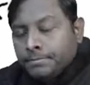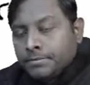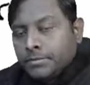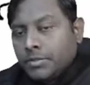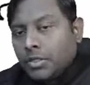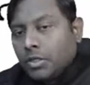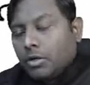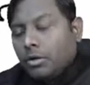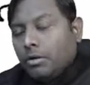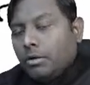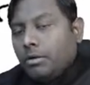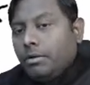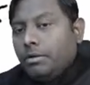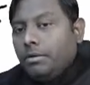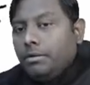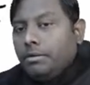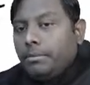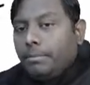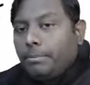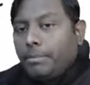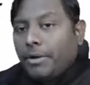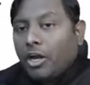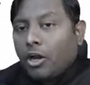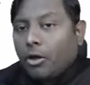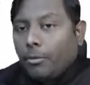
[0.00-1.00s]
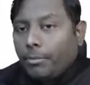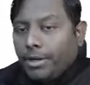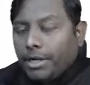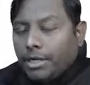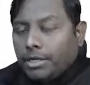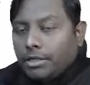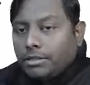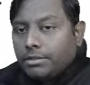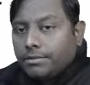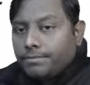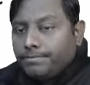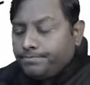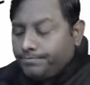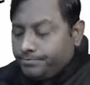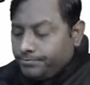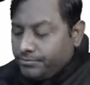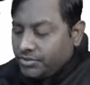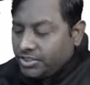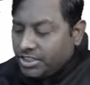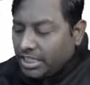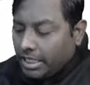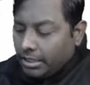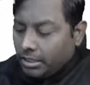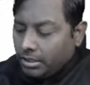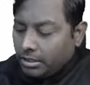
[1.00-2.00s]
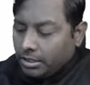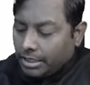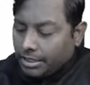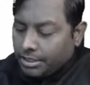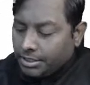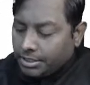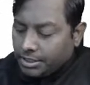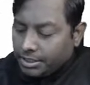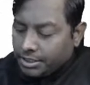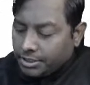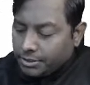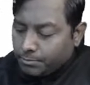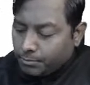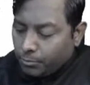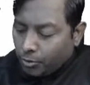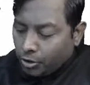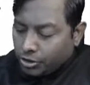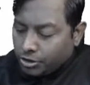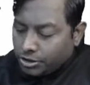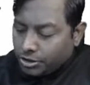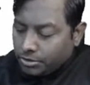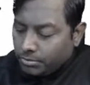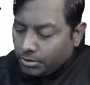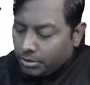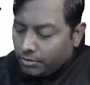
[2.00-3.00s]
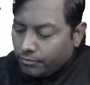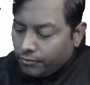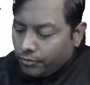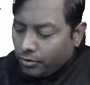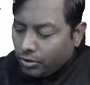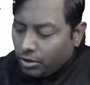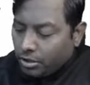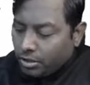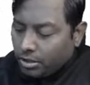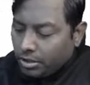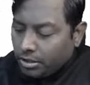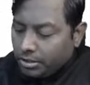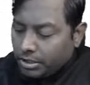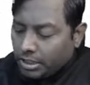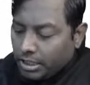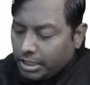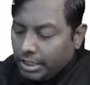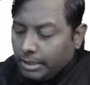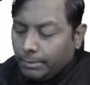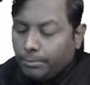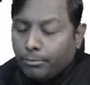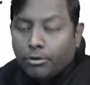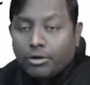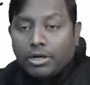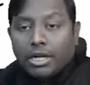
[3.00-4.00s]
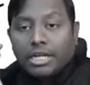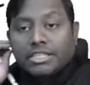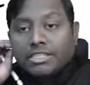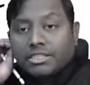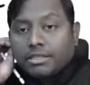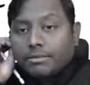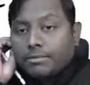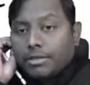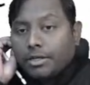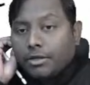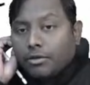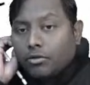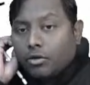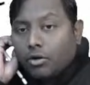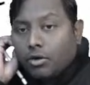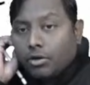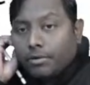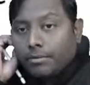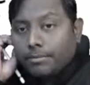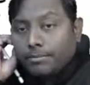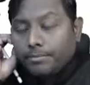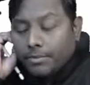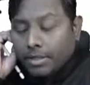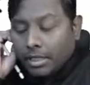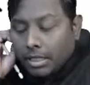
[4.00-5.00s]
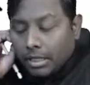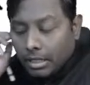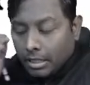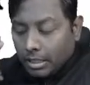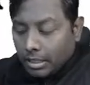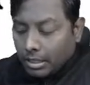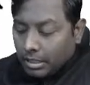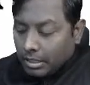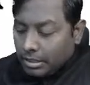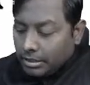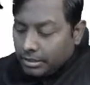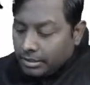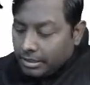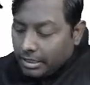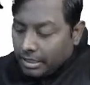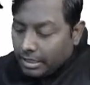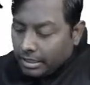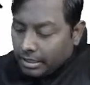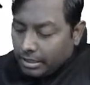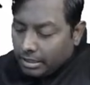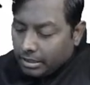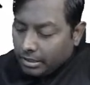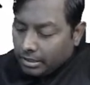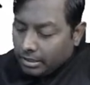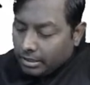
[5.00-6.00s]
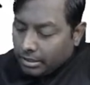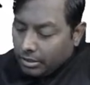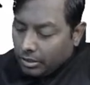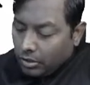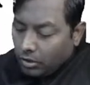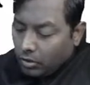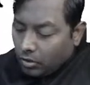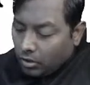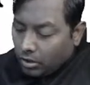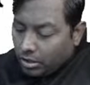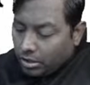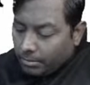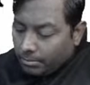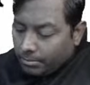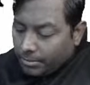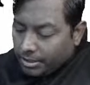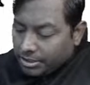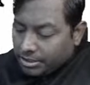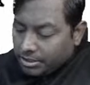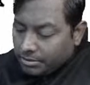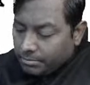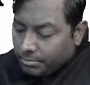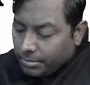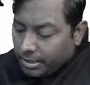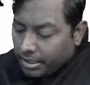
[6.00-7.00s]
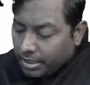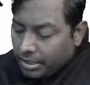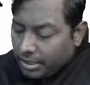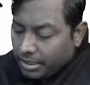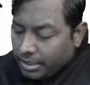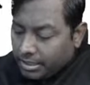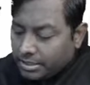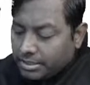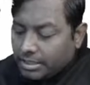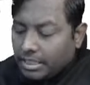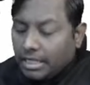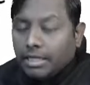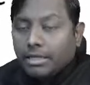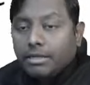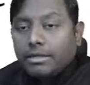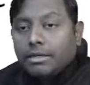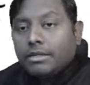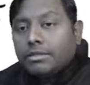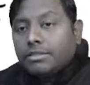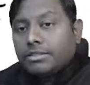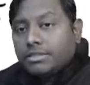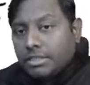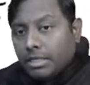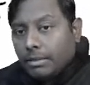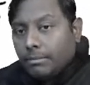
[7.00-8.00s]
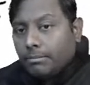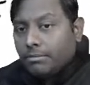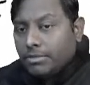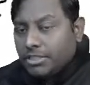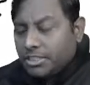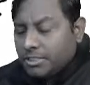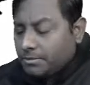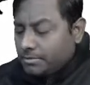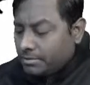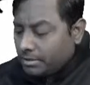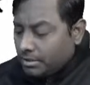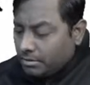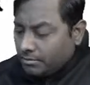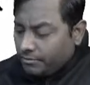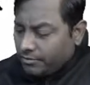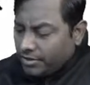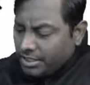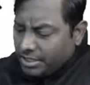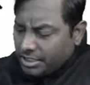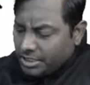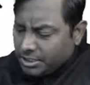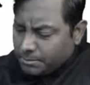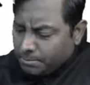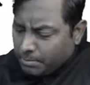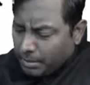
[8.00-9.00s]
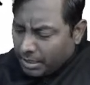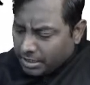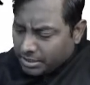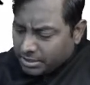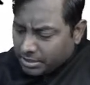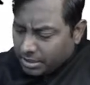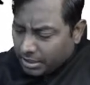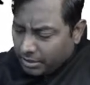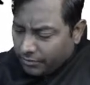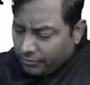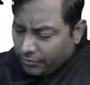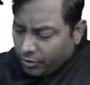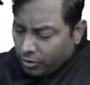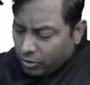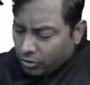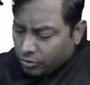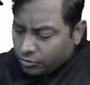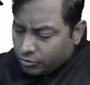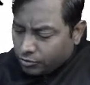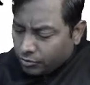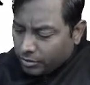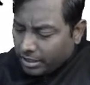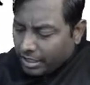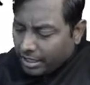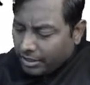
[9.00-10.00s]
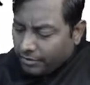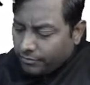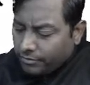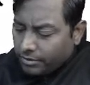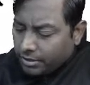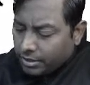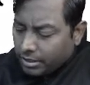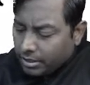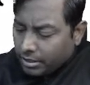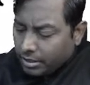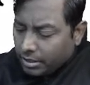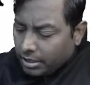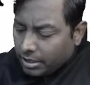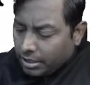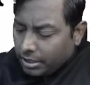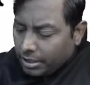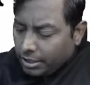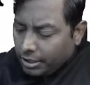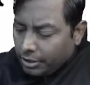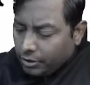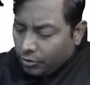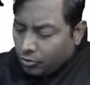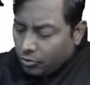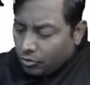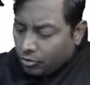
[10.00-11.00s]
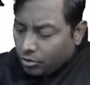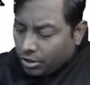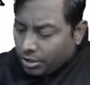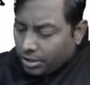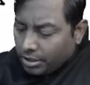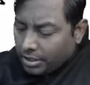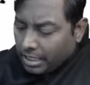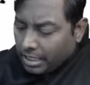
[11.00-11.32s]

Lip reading: predominant channel that is responsible for the depolarization of the neuron. Then not much but some very sparsely we also have neuronal